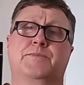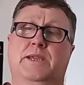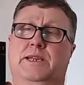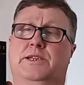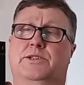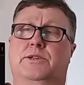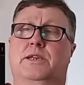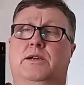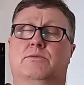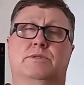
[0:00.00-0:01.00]
And it's, you
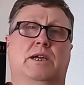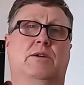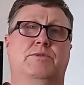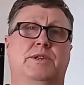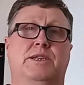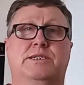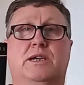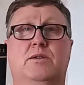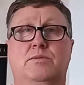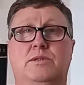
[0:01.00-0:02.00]
know, holding its
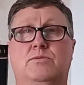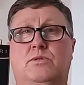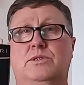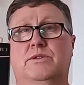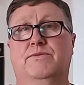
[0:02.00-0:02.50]
own with quite a